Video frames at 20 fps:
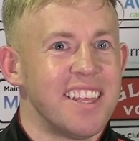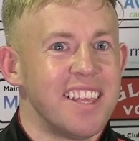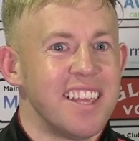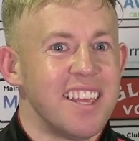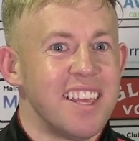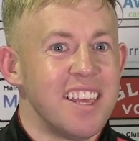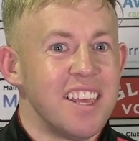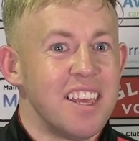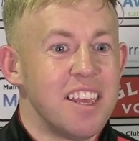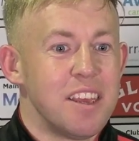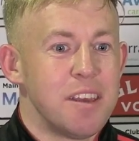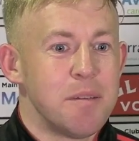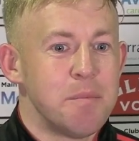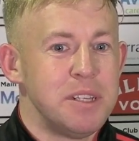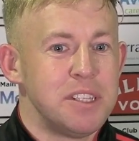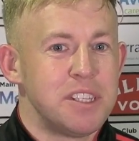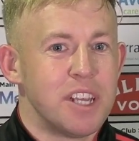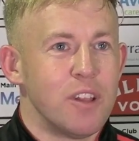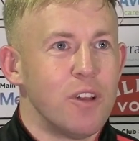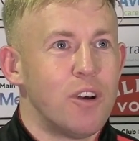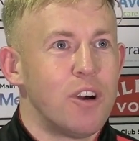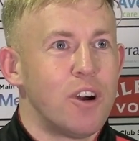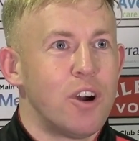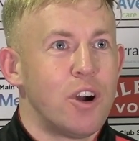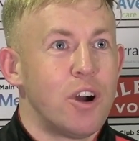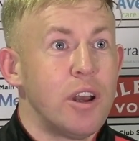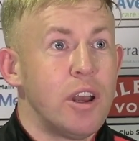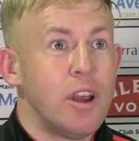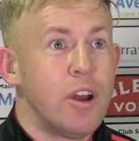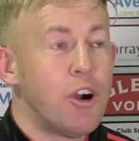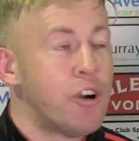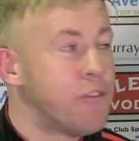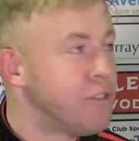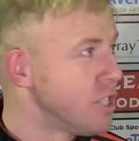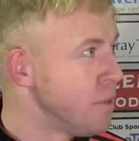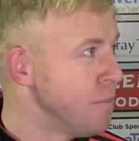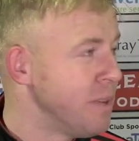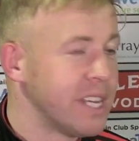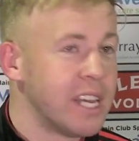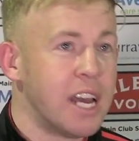It means a lot.
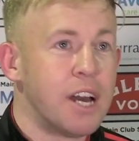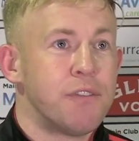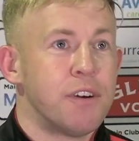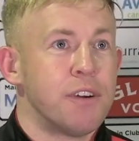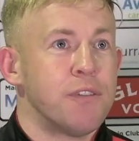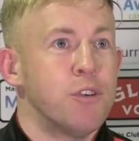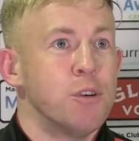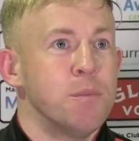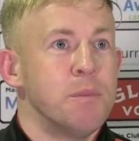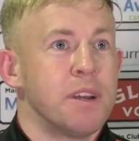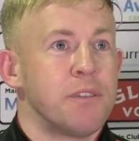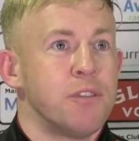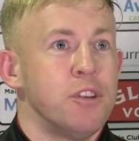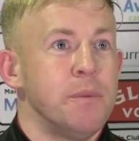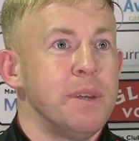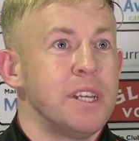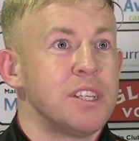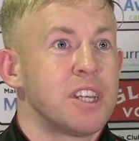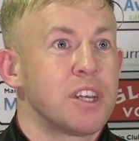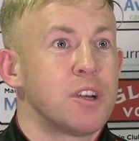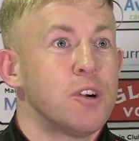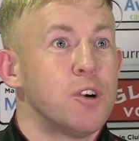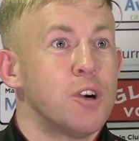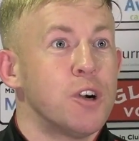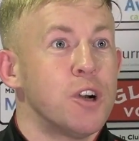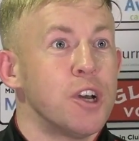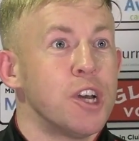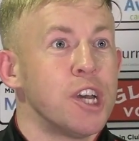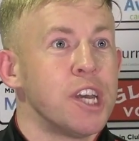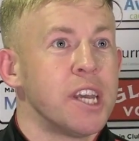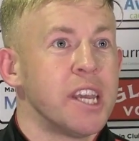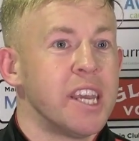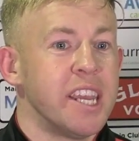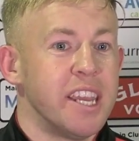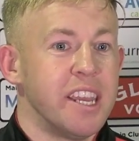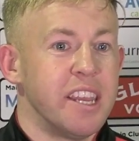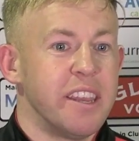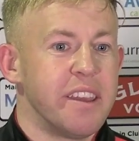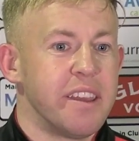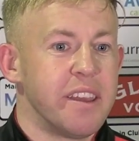Obviously when the gaffer fought me a few weeks ago,
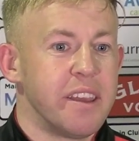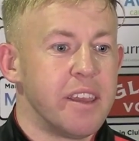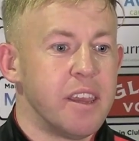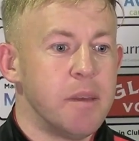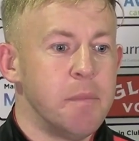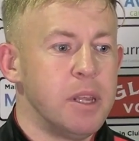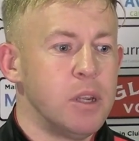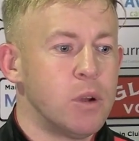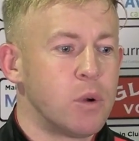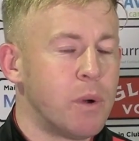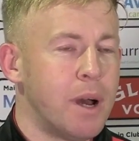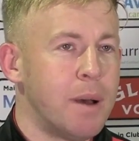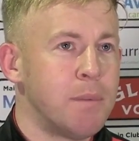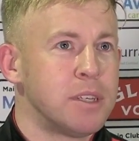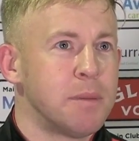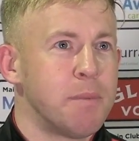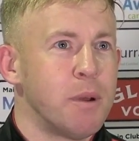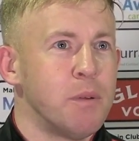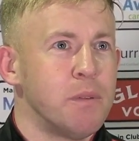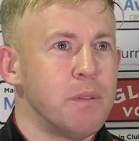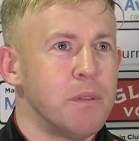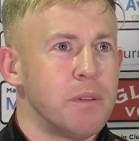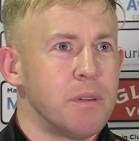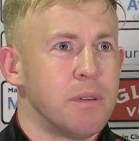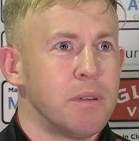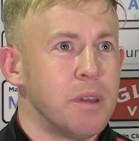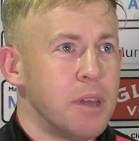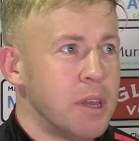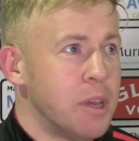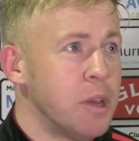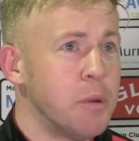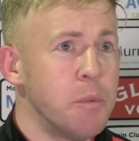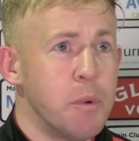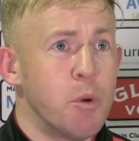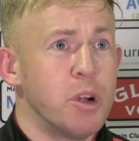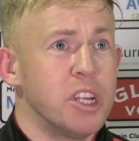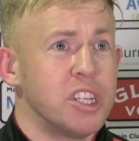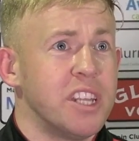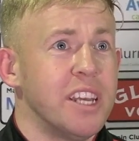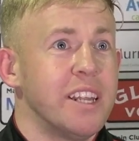eh, he made no qualms about
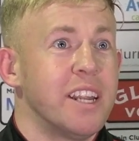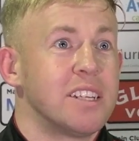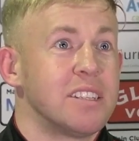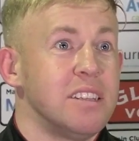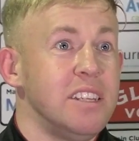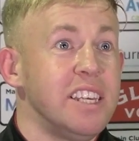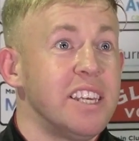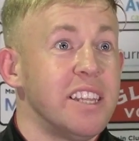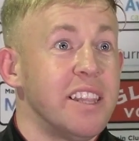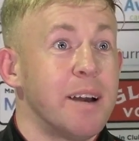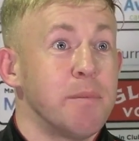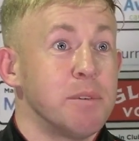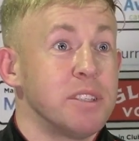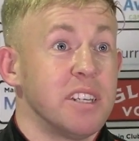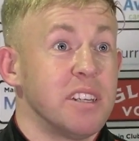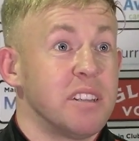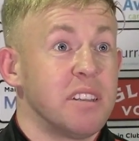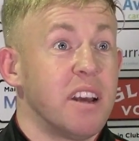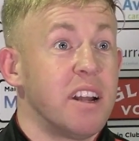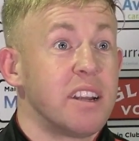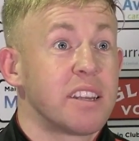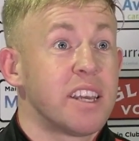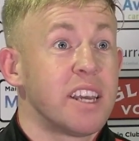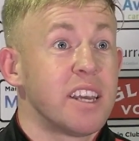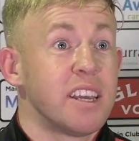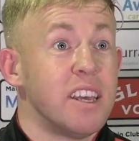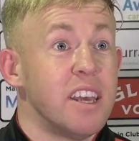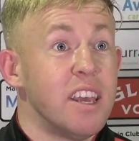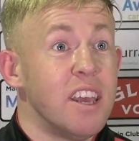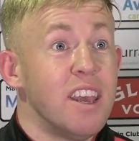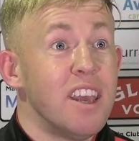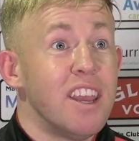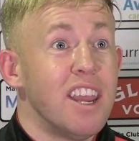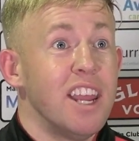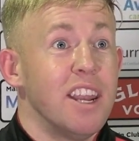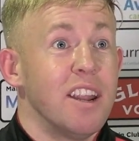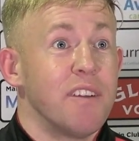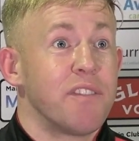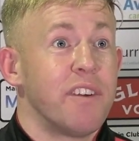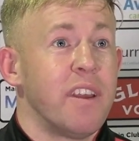we want to stay in this league, and that was the target.
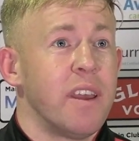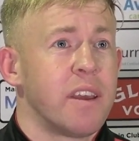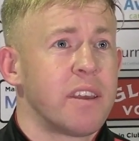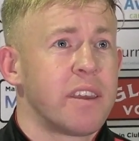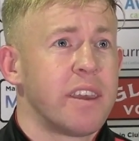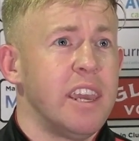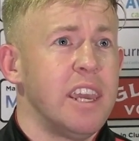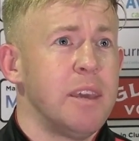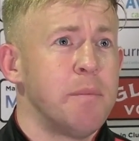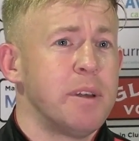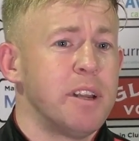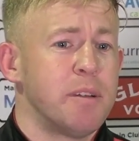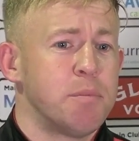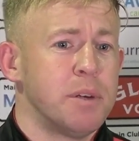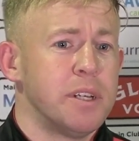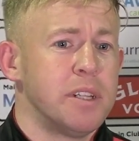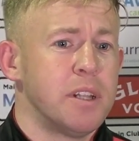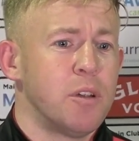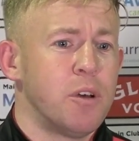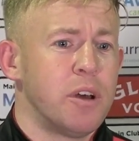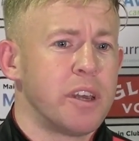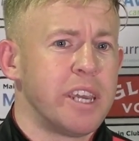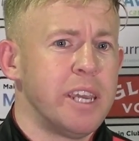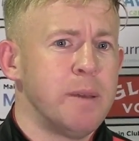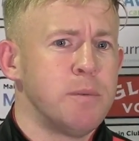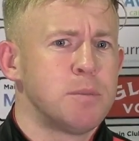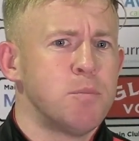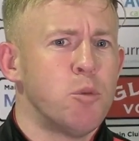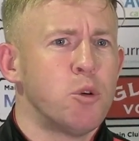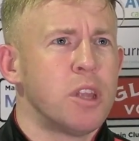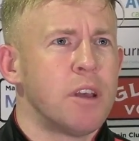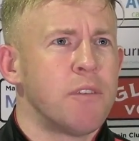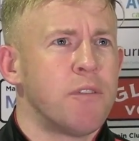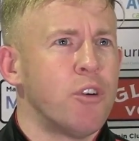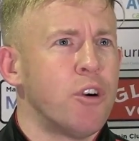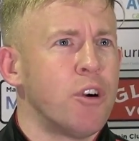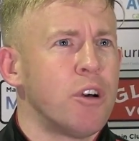And I've came and I played a lot of games, more than I